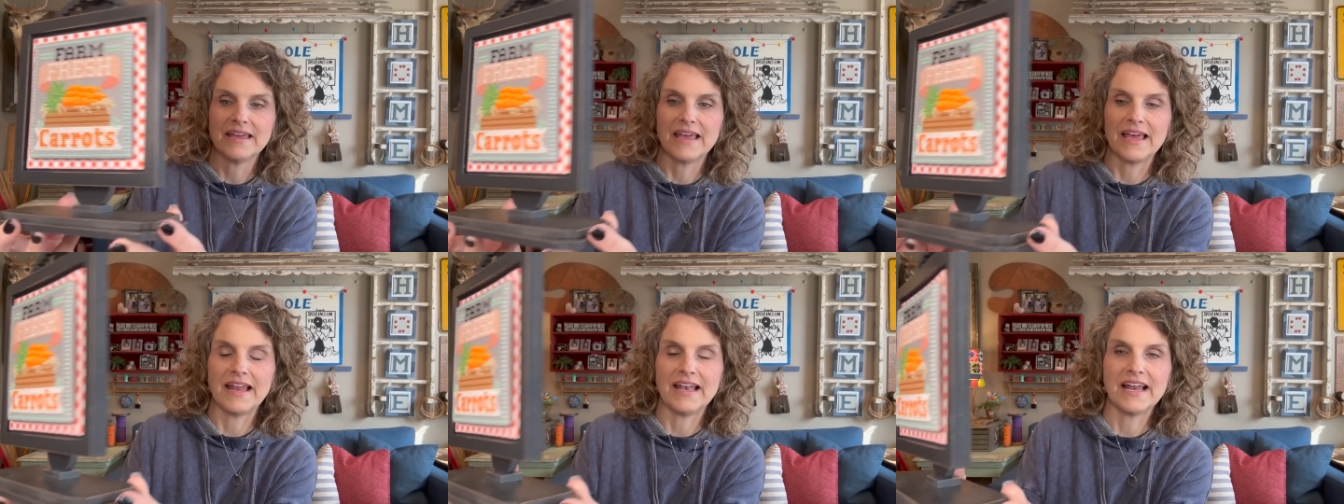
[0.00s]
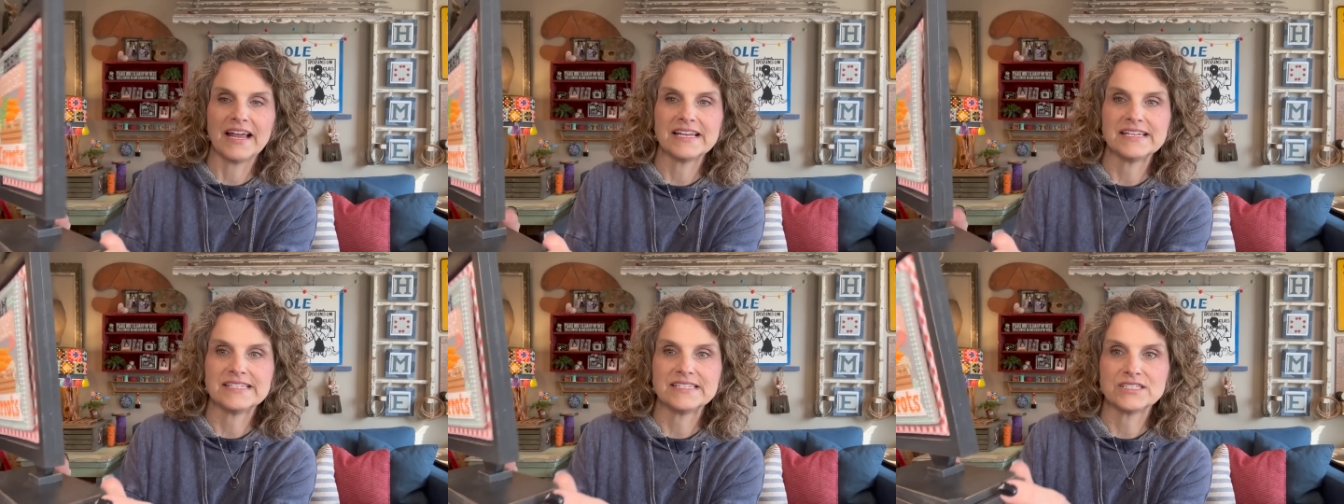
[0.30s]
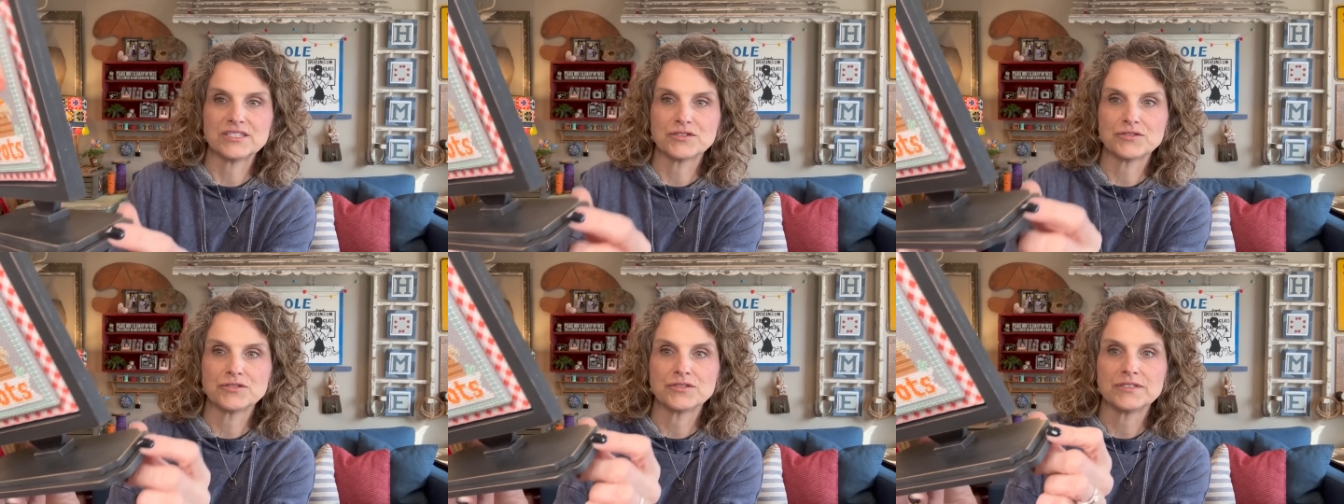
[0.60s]
and I
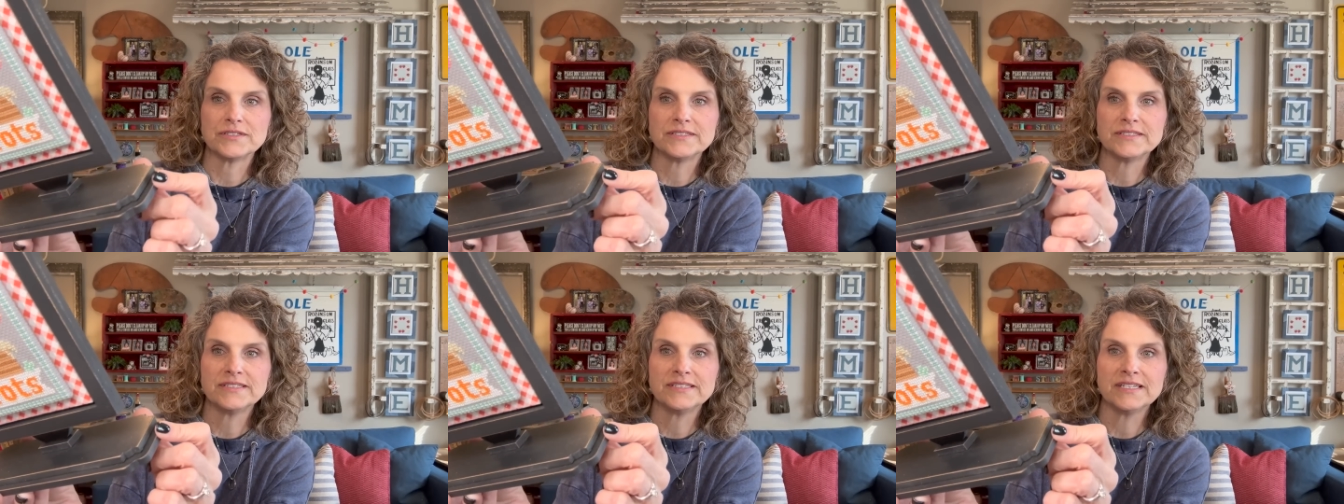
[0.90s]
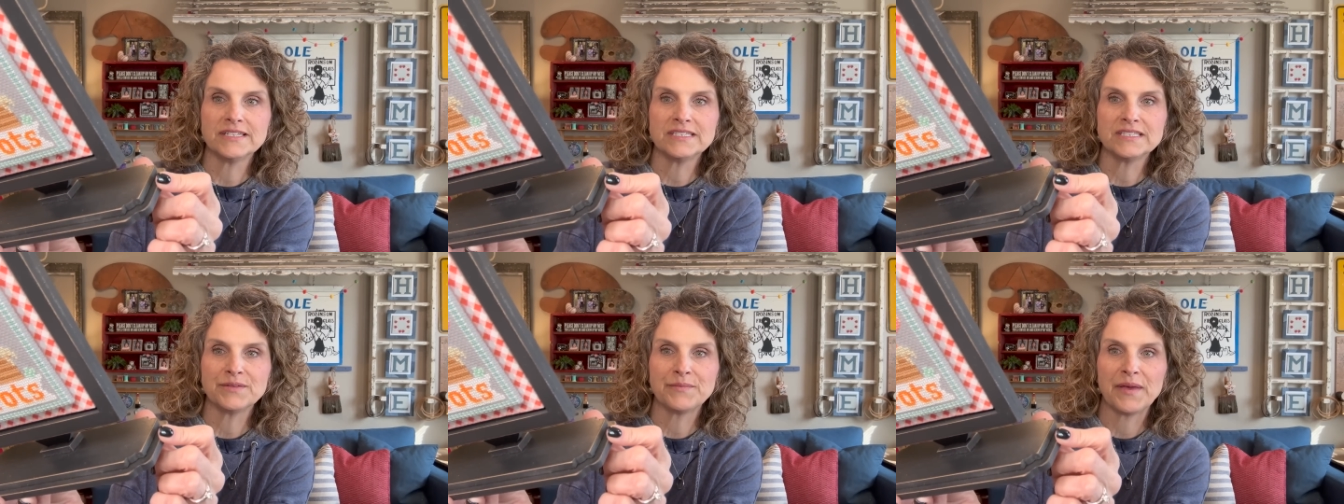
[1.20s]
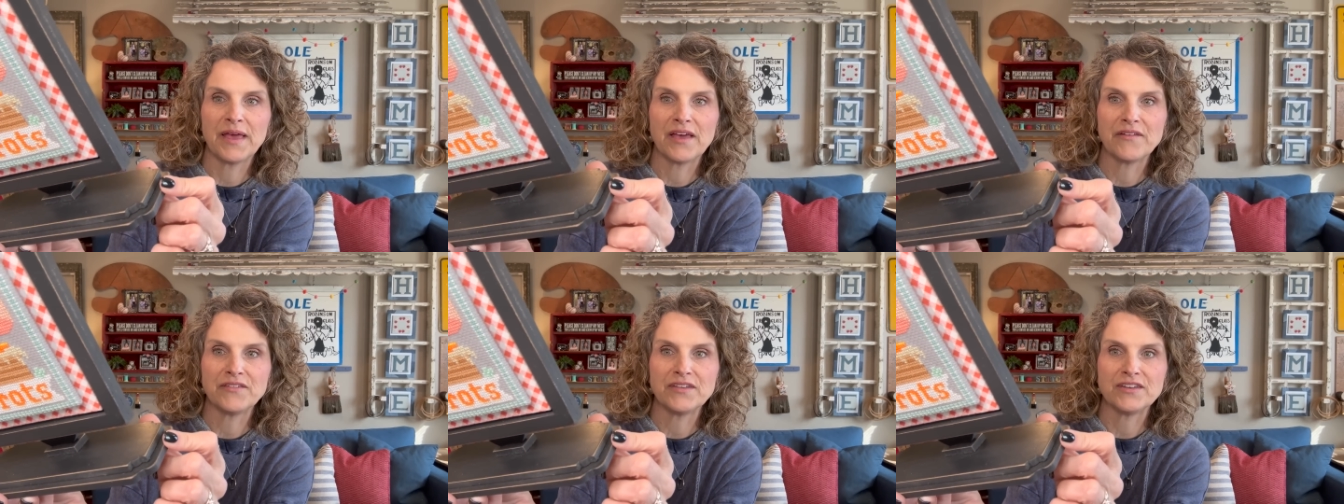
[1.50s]
did some
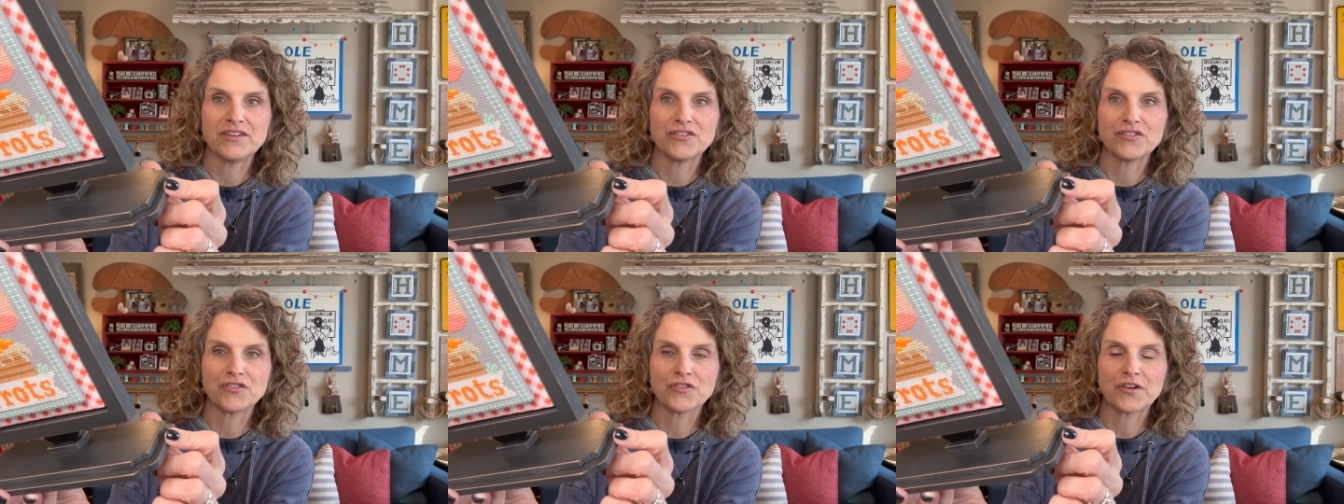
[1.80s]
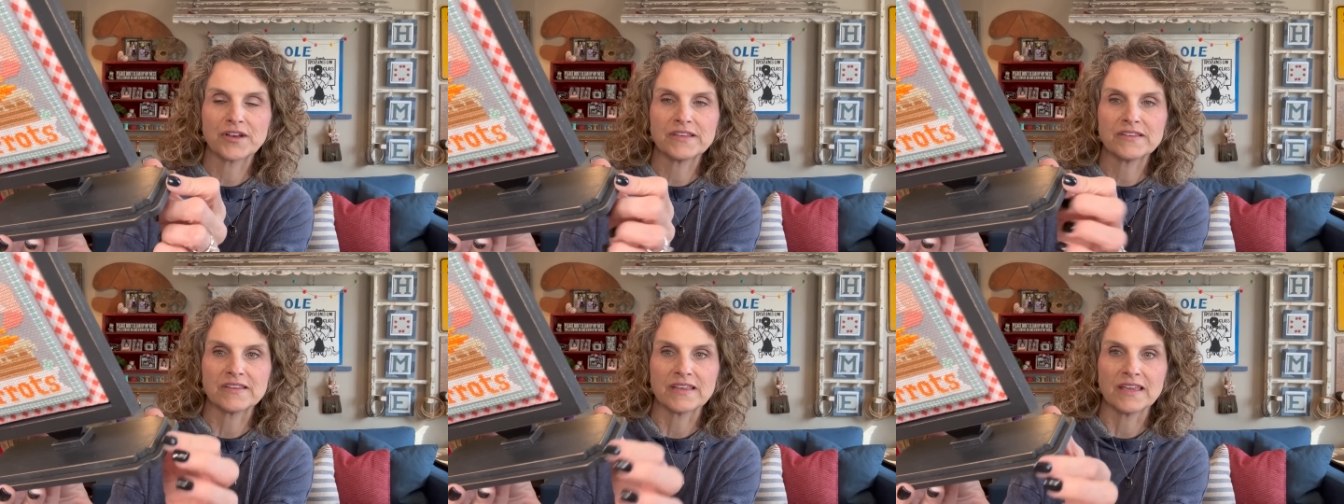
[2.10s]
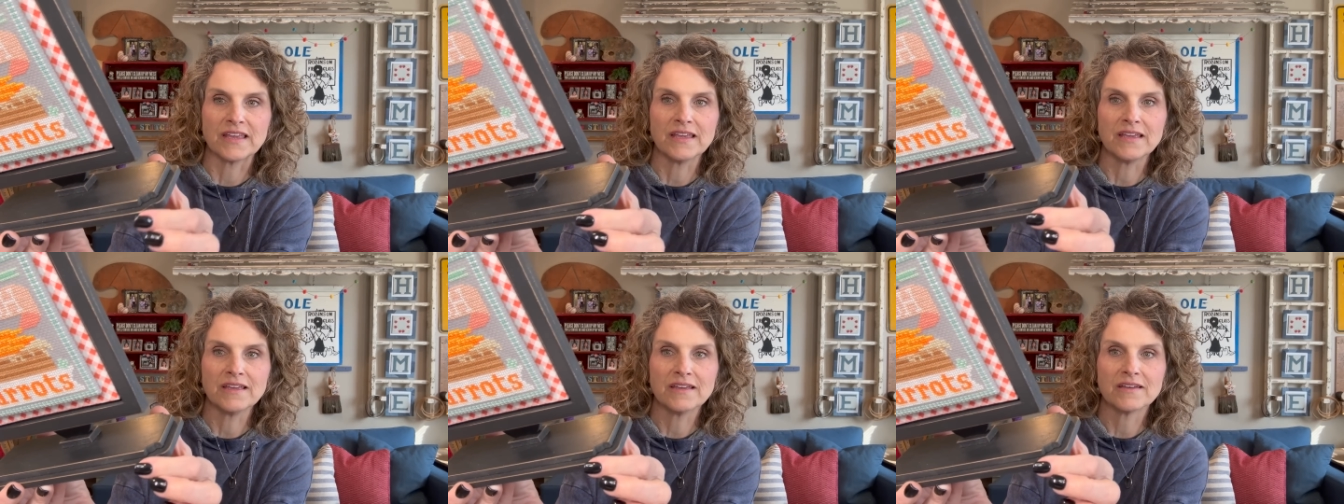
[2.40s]
heavy
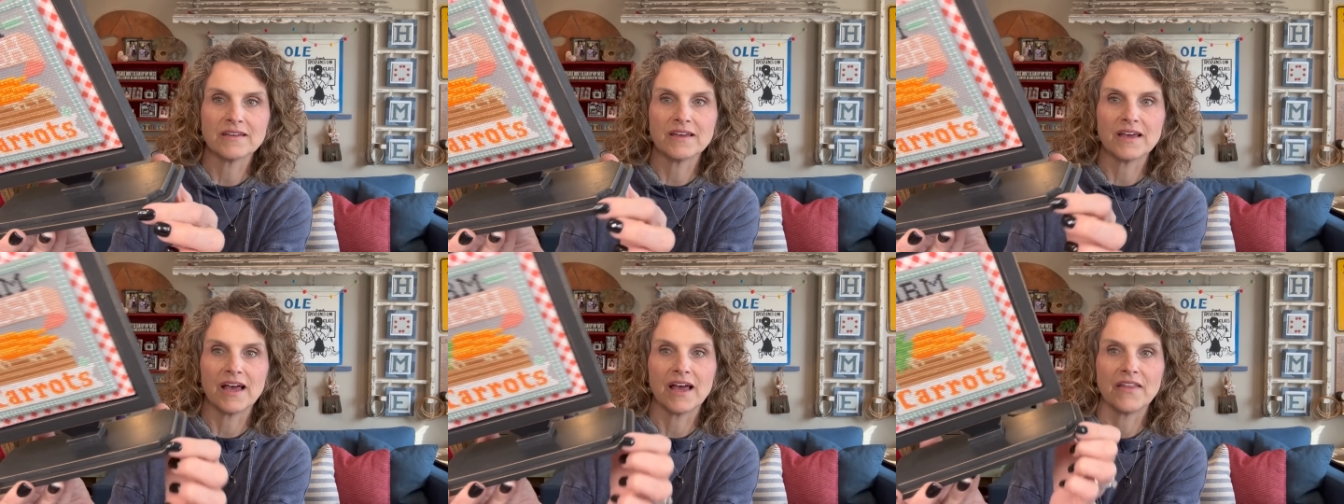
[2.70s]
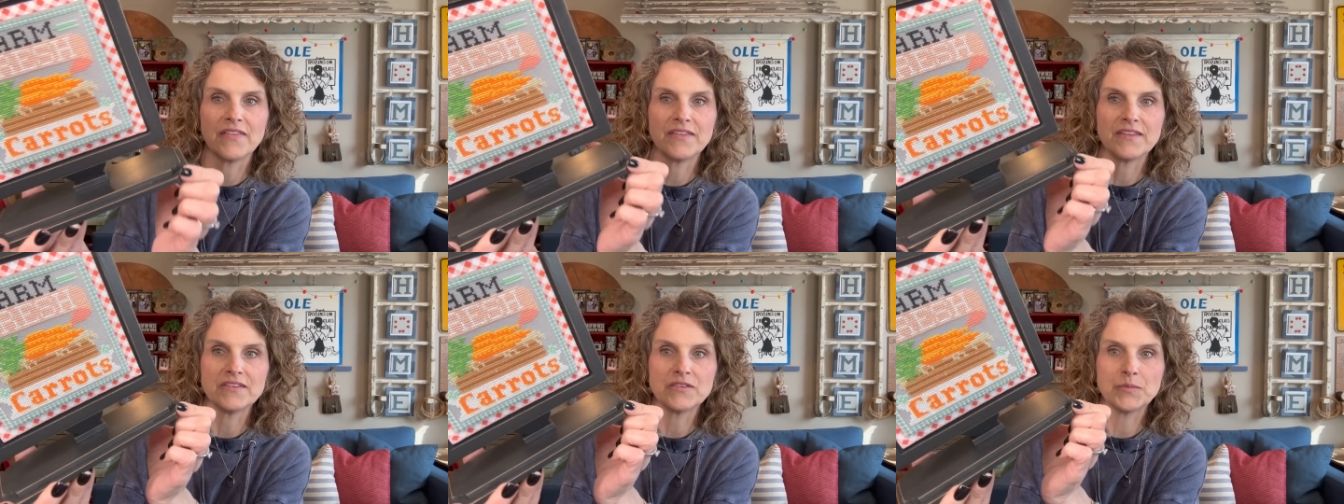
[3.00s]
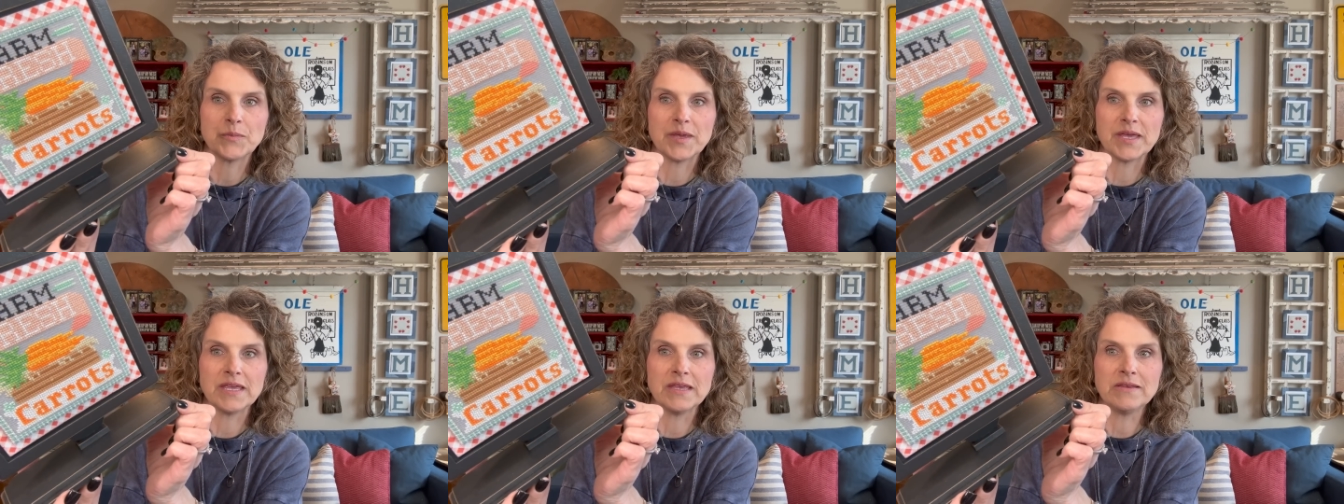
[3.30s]
distressing on this
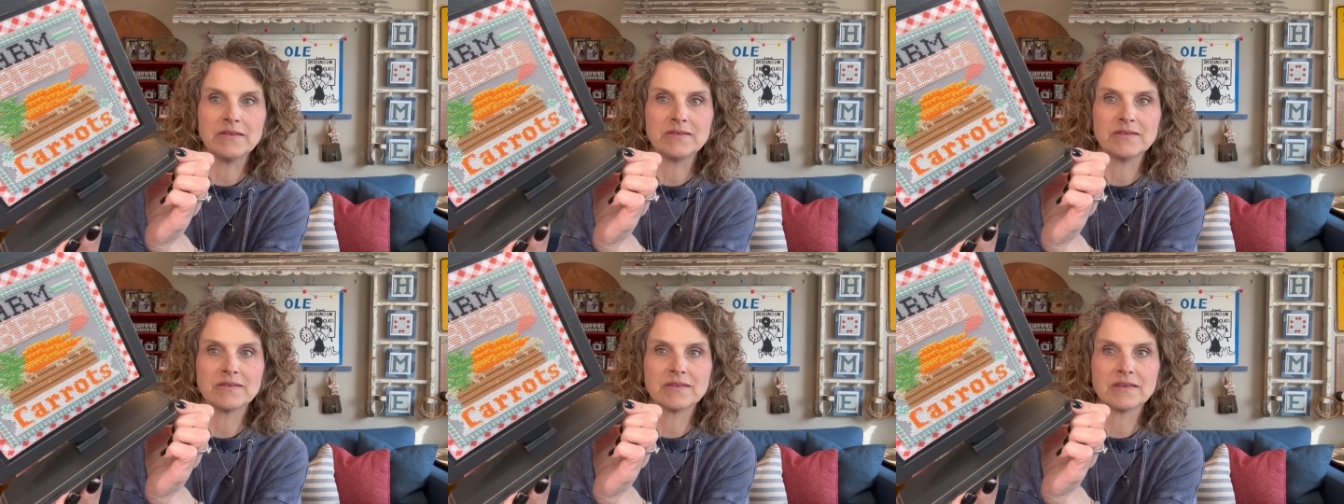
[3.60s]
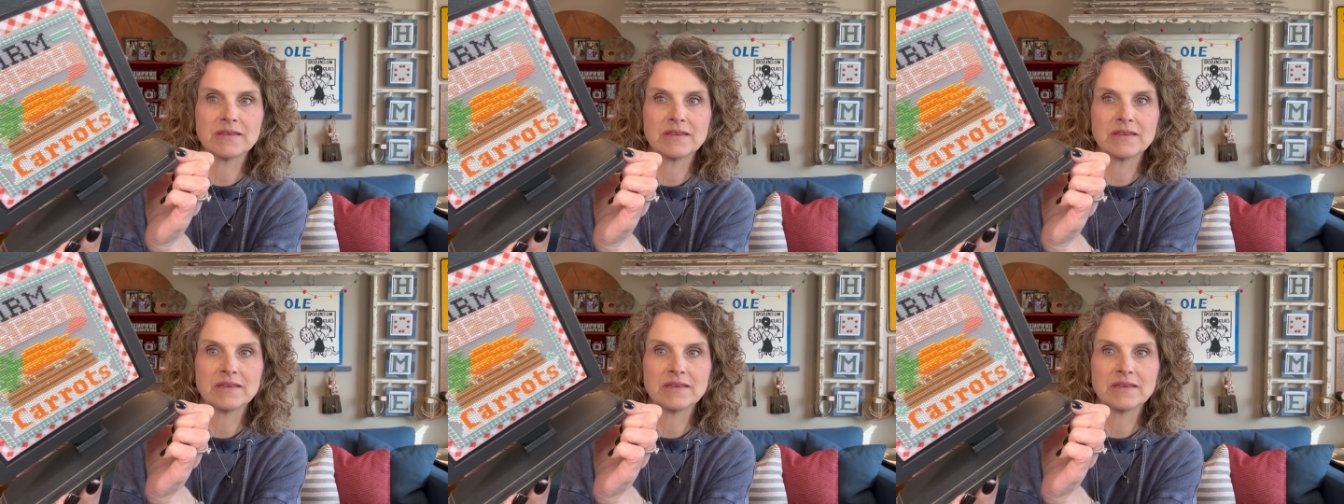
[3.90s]
piece.